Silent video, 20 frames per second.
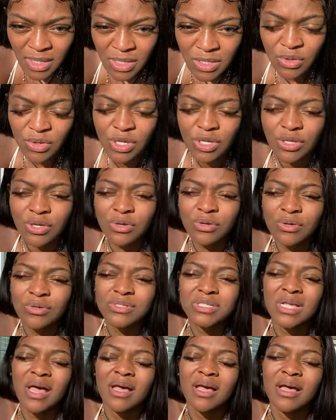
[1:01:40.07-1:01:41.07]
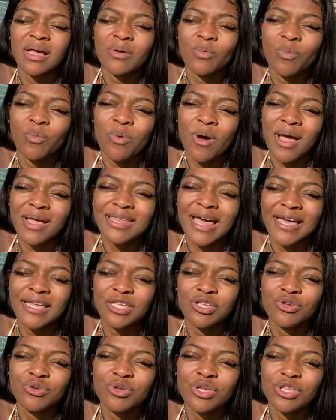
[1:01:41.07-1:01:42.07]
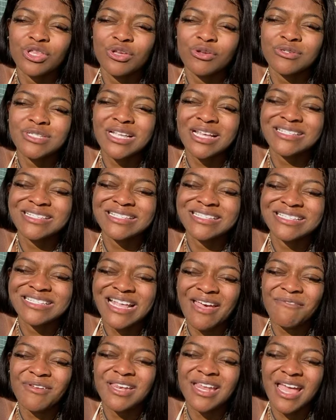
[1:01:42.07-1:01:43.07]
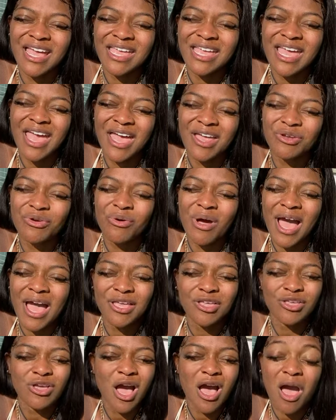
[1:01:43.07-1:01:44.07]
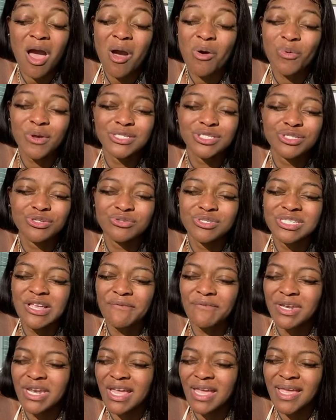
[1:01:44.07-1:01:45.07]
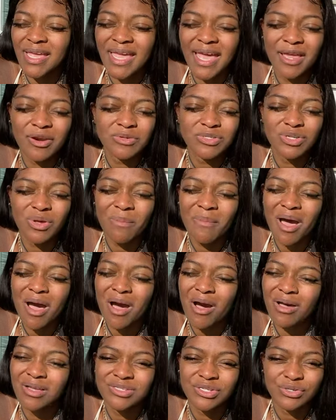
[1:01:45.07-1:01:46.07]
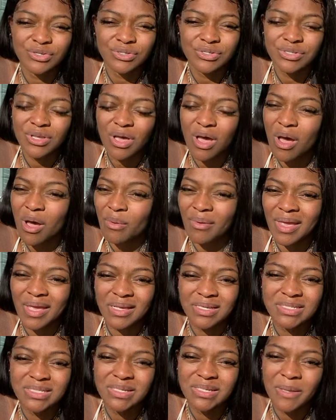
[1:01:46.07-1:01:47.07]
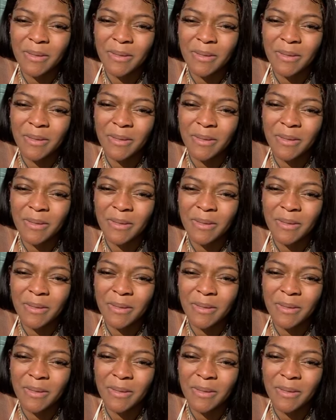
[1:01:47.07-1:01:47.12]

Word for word: You can use a 7-day candle. I always use 7-day candles on my altars, always.